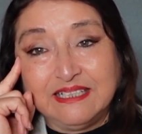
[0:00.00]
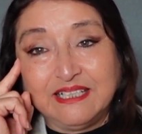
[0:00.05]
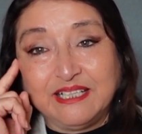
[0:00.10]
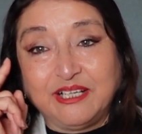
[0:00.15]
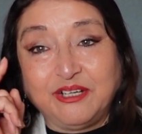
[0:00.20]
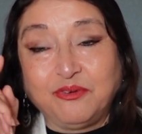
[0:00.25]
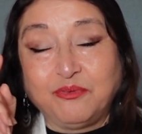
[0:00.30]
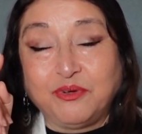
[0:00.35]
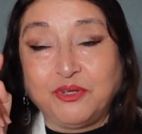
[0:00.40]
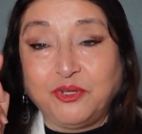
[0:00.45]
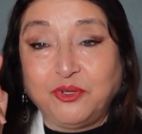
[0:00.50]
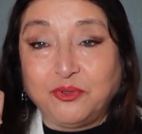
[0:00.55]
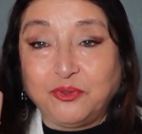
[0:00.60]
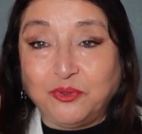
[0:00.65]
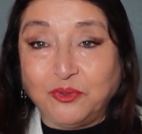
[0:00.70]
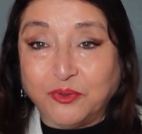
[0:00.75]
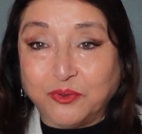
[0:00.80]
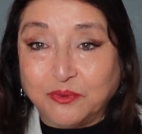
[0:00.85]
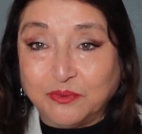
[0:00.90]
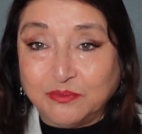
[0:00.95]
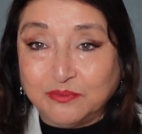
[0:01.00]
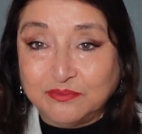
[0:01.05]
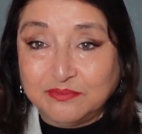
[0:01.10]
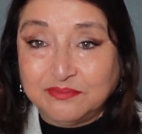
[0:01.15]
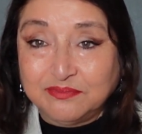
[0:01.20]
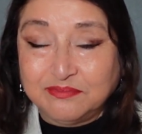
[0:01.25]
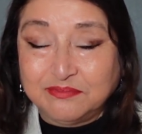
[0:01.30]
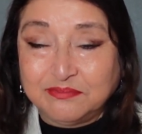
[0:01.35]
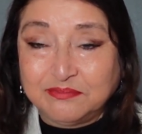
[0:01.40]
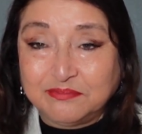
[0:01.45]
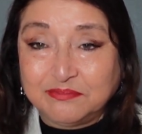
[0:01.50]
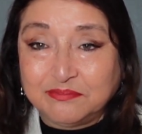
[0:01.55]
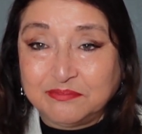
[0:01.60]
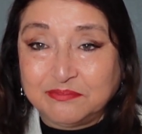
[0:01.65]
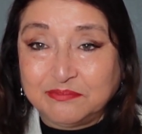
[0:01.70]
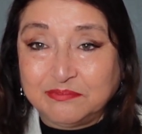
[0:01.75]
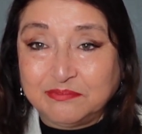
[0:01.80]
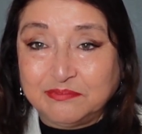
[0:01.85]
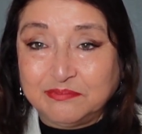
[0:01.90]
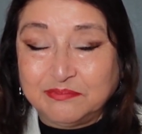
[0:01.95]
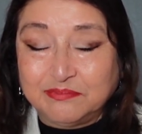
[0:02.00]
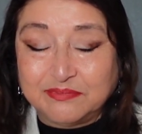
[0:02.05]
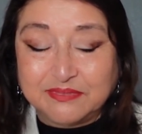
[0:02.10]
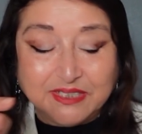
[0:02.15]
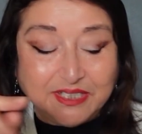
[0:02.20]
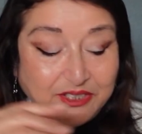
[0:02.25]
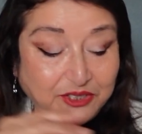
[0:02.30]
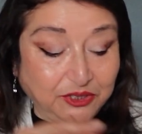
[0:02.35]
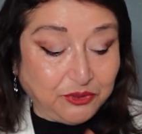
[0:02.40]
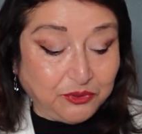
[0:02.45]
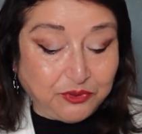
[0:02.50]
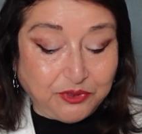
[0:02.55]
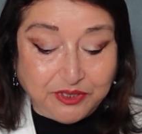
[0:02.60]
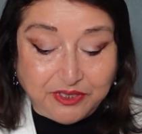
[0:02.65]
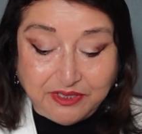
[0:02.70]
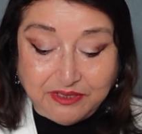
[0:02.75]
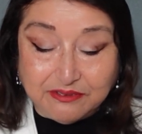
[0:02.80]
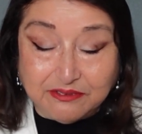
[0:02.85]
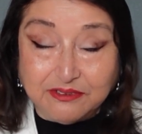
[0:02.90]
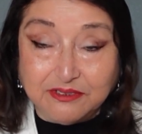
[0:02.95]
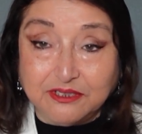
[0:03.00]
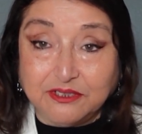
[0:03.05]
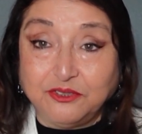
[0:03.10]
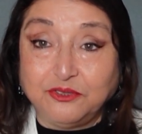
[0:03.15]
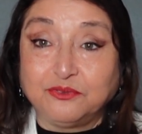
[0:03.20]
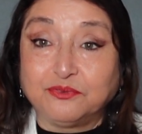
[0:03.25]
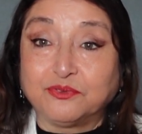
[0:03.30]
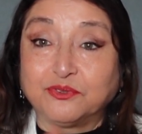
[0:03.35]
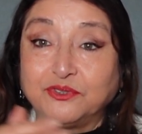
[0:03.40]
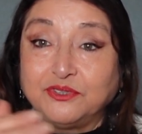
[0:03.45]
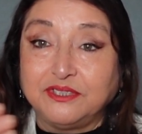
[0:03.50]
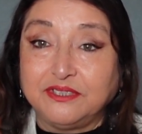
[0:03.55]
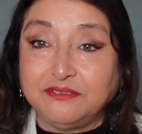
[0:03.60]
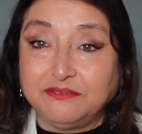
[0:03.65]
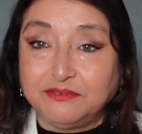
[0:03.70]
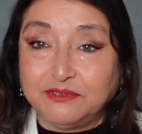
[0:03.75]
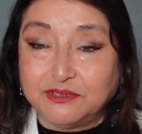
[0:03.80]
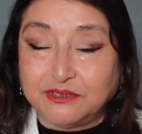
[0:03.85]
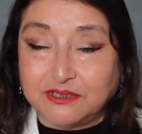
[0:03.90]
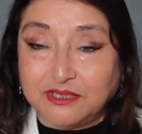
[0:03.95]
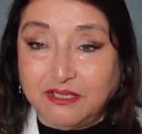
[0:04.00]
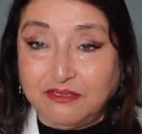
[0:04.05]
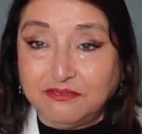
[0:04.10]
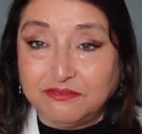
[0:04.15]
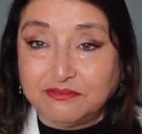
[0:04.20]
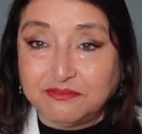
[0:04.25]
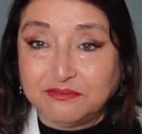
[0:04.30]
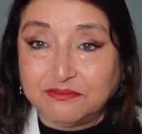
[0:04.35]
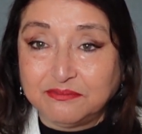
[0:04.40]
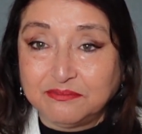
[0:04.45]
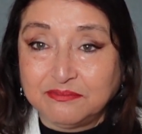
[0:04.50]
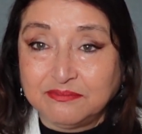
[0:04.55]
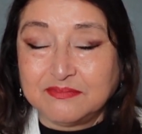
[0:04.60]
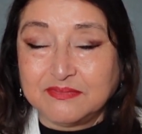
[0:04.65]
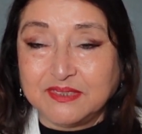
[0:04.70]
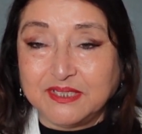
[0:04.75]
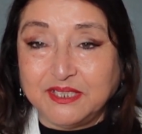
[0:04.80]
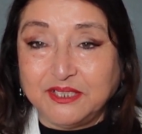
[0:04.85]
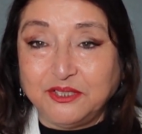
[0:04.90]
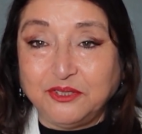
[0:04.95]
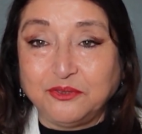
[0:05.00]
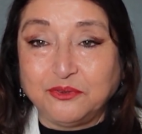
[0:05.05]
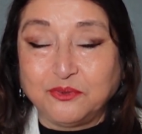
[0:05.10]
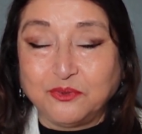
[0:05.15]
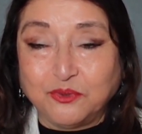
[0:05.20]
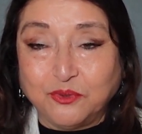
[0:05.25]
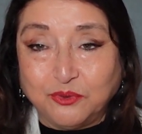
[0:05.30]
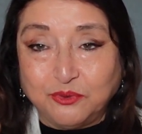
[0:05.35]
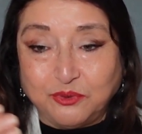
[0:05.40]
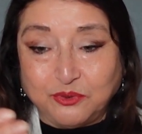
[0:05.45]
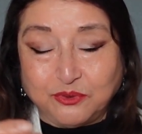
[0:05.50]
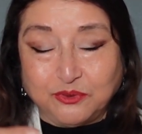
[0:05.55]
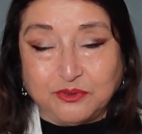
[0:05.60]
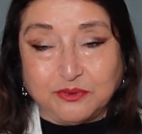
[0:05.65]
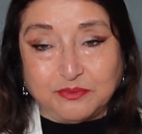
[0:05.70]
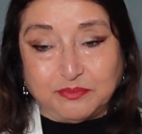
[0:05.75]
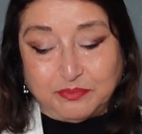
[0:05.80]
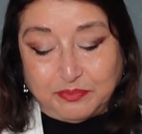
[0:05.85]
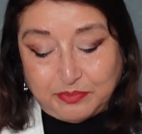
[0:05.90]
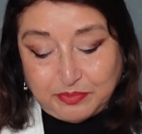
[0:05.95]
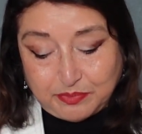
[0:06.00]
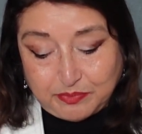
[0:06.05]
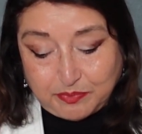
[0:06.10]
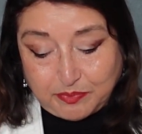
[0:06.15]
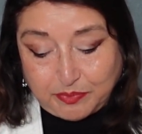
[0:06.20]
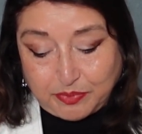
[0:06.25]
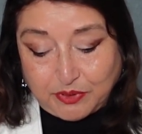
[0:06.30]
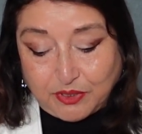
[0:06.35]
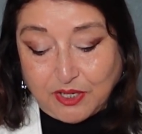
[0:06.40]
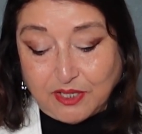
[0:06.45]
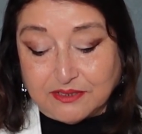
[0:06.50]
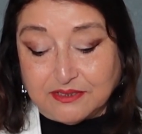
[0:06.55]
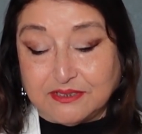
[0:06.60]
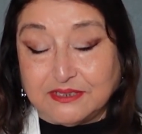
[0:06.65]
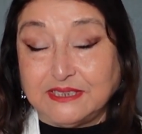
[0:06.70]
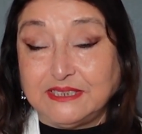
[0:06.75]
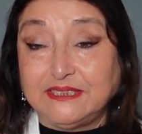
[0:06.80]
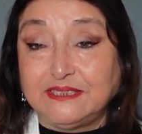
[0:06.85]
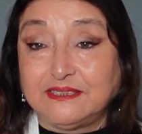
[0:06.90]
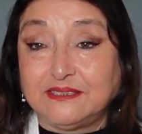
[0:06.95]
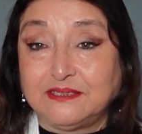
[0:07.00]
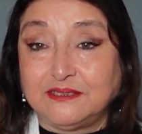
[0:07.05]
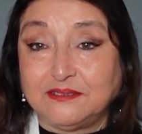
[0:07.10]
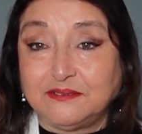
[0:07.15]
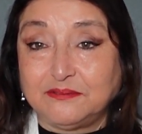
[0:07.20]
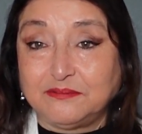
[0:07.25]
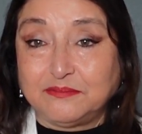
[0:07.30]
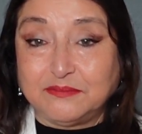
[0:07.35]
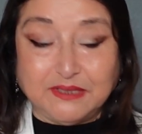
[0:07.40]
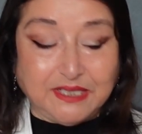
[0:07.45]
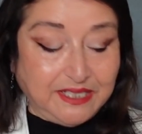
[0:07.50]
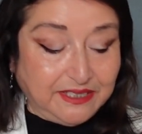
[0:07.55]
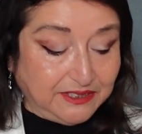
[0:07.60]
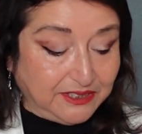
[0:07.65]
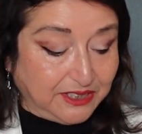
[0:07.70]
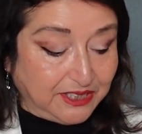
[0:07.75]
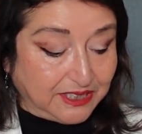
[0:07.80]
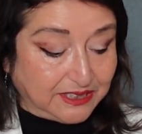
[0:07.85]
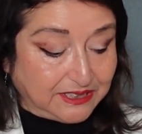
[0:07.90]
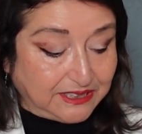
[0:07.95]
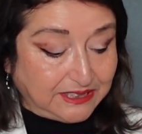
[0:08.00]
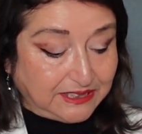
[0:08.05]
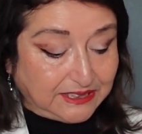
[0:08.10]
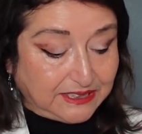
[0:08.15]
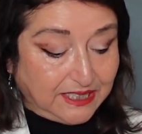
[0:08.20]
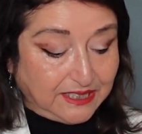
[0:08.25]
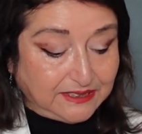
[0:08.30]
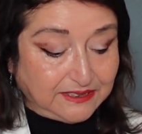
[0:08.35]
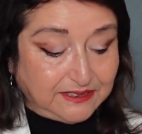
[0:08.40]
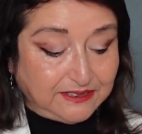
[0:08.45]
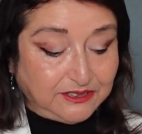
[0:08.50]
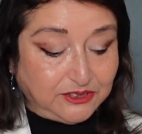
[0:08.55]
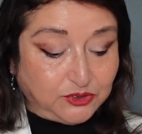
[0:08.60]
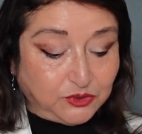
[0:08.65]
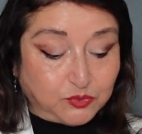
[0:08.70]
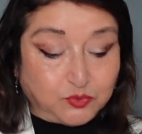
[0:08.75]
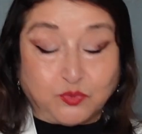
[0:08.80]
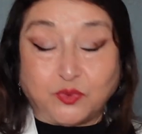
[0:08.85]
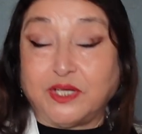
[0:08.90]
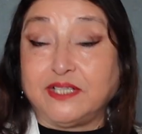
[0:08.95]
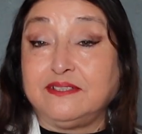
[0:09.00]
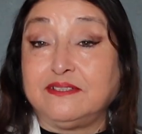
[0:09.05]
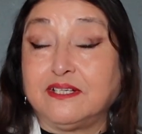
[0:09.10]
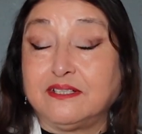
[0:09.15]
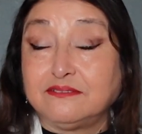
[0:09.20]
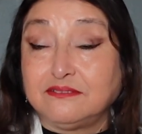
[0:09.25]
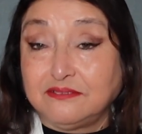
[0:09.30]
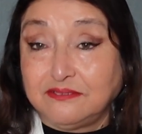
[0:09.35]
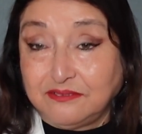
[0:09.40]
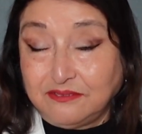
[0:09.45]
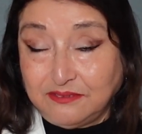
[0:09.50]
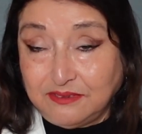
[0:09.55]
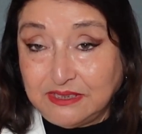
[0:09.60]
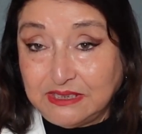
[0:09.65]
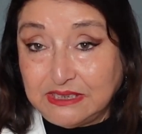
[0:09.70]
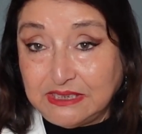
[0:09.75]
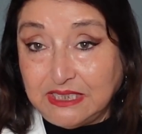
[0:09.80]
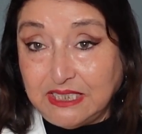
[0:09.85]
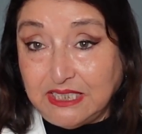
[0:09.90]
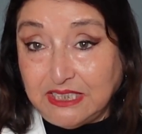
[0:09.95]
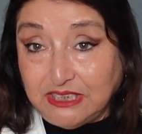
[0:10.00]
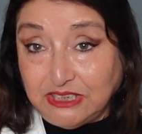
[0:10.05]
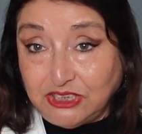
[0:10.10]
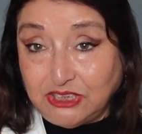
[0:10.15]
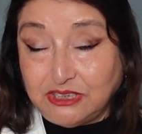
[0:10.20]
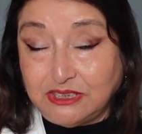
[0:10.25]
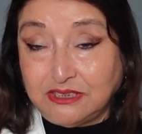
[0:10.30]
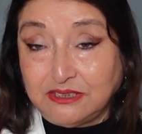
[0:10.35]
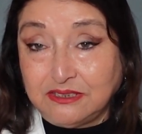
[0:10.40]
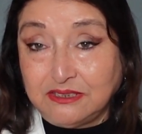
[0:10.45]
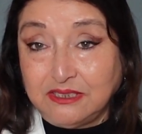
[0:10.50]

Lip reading: And when you know, and you heal, and you forgive yourself, and you go through the process and the exercises, you write down each